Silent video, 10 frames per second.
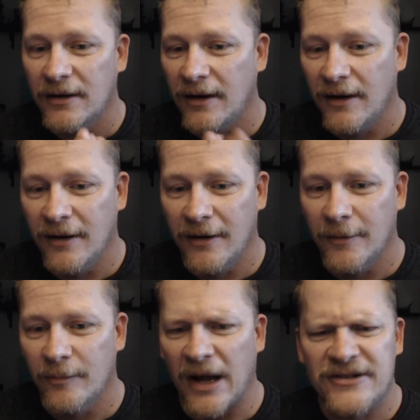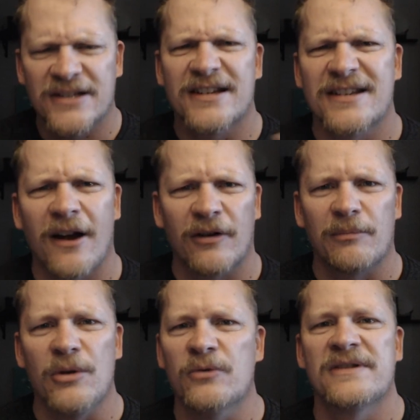Um, I just discovered
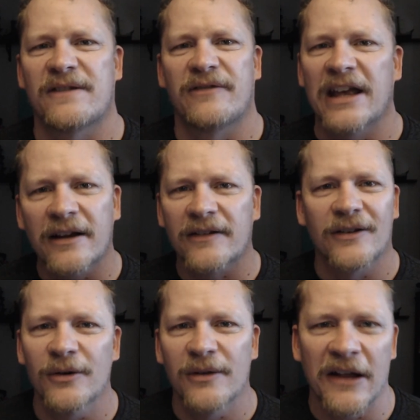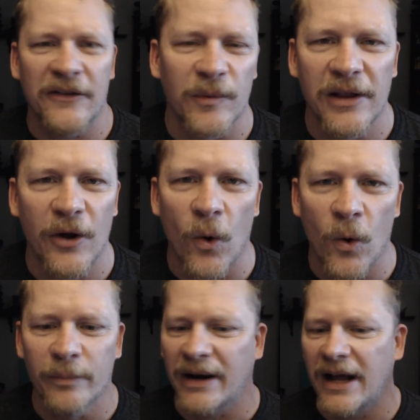Mutants of Ix too. That's really
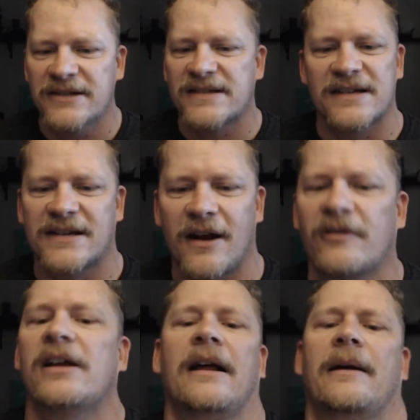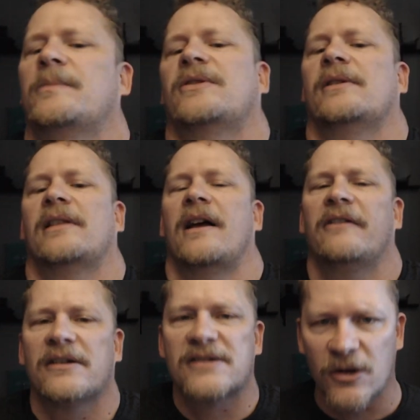old, but I just discovered it. I absolutely love
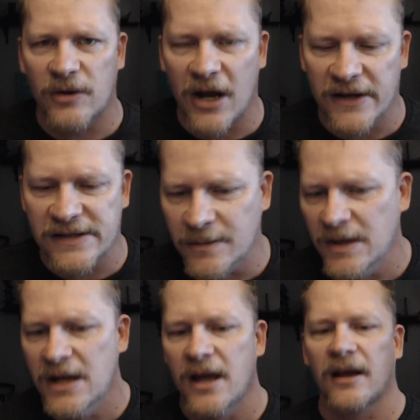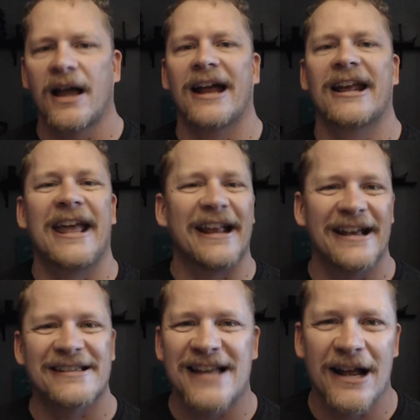it. It's totally awesome. Kind of getting
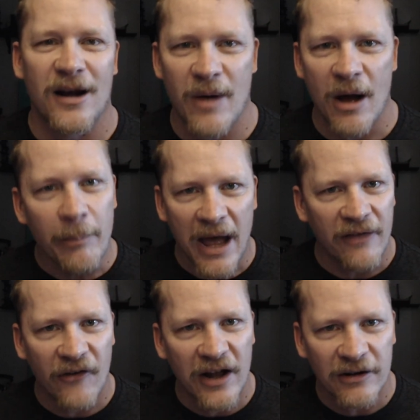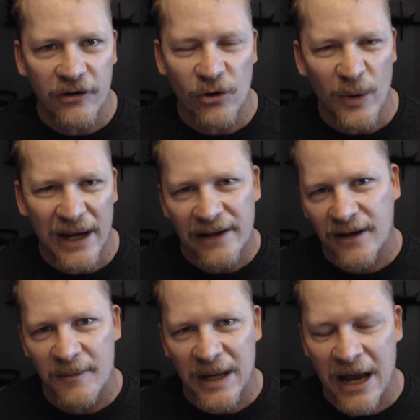excited about Pathfinder 2E is
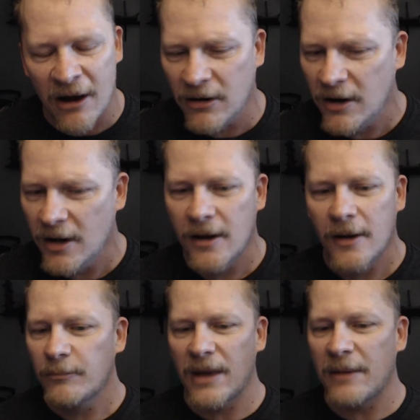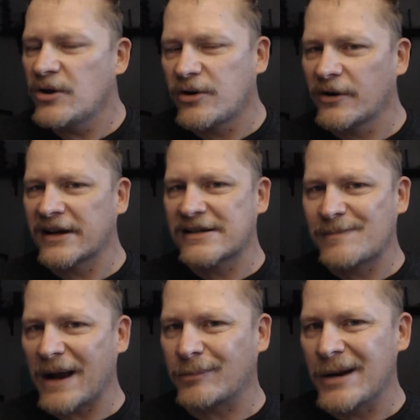coming out. Maybe you don't
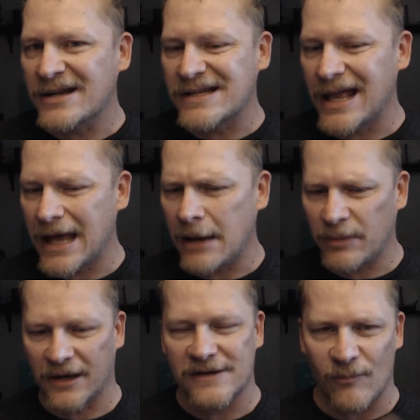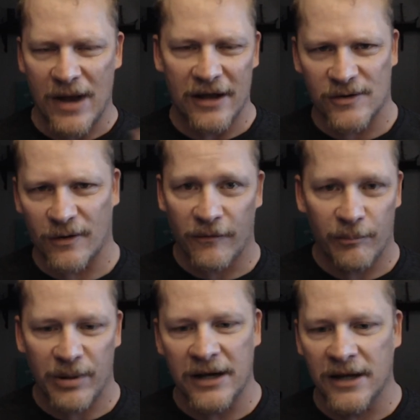expect me to say that because of my sort of
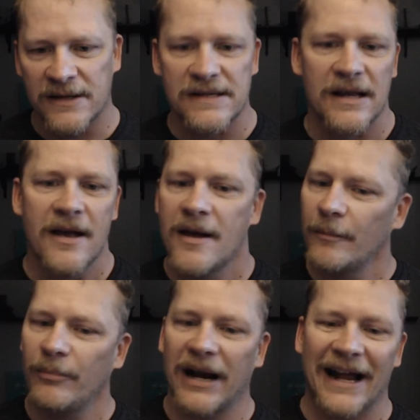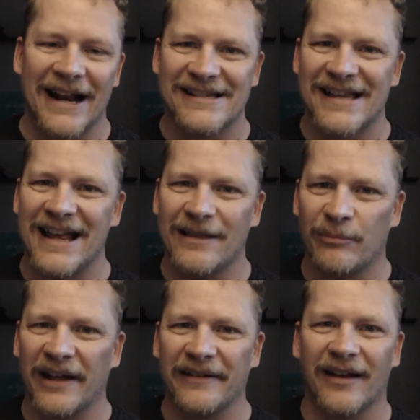opinions, but I gotta say the
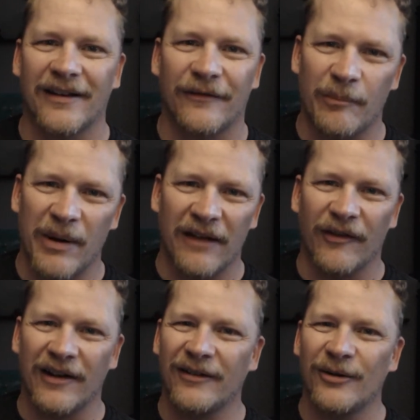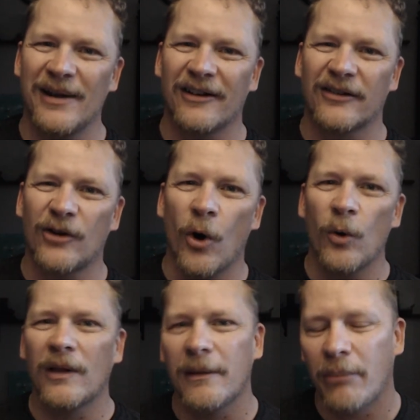playtest for Pathfinder 2e looked
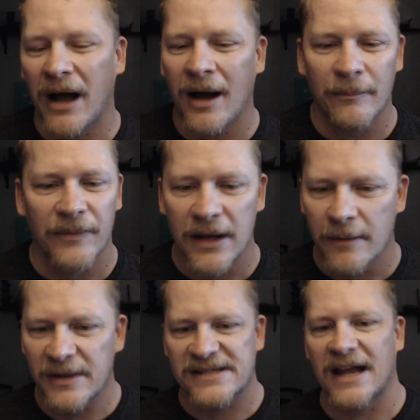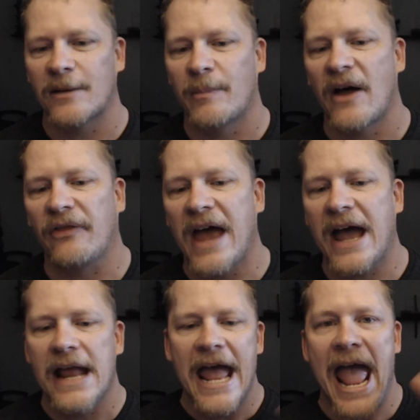totally bomb. I'm excited about
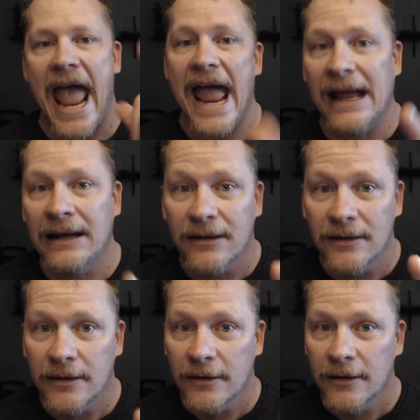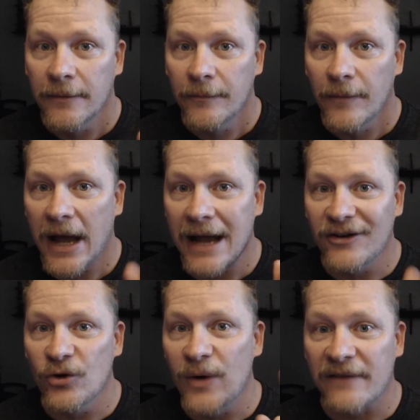that, and I
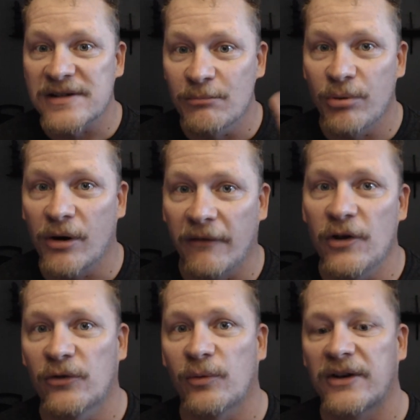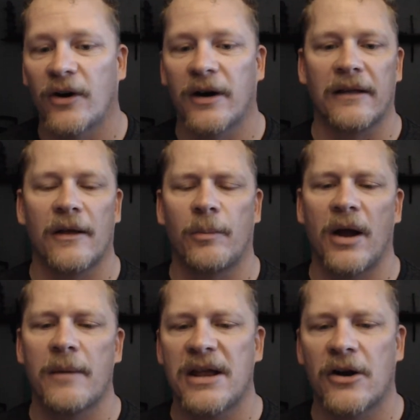do have some book reviews returning. It'll
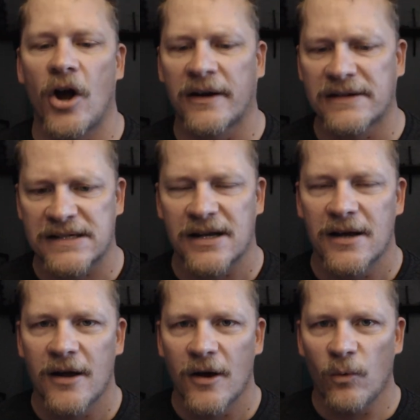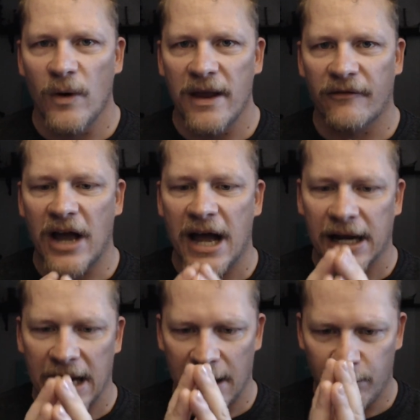probably be in August. We have got
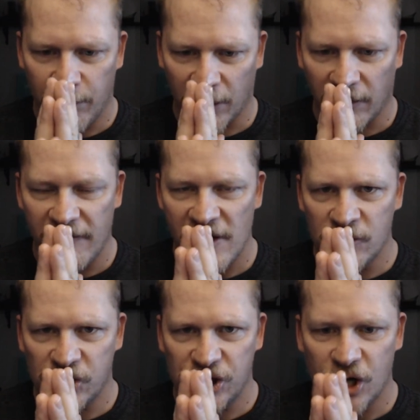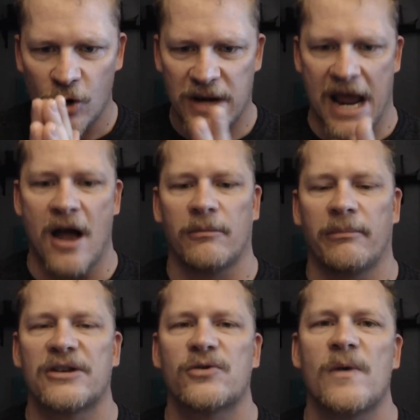a book review showdown
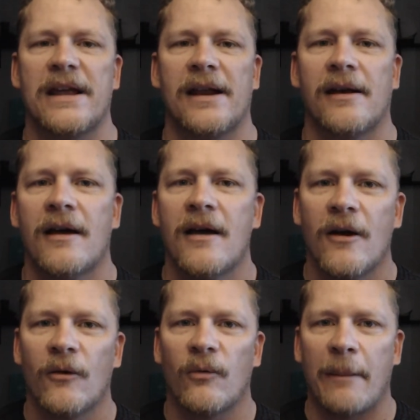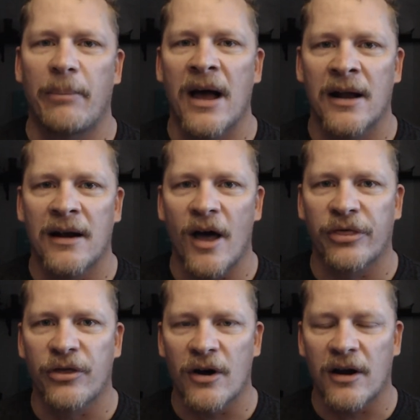between Rappan
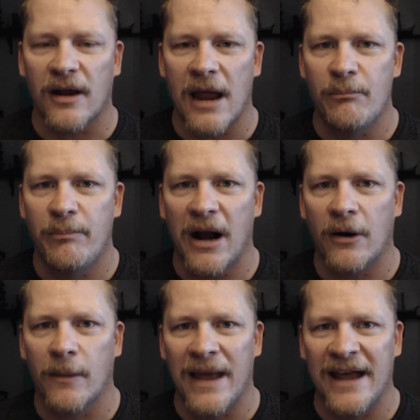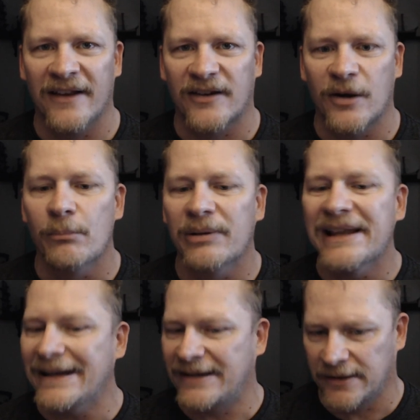Athuk and Barrowmaze
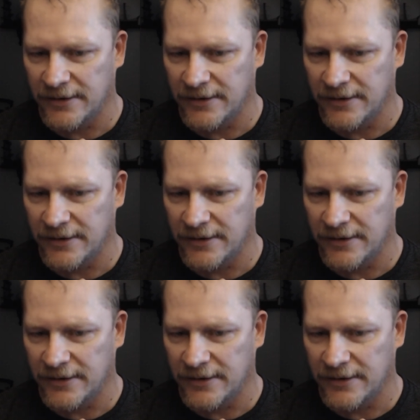complete.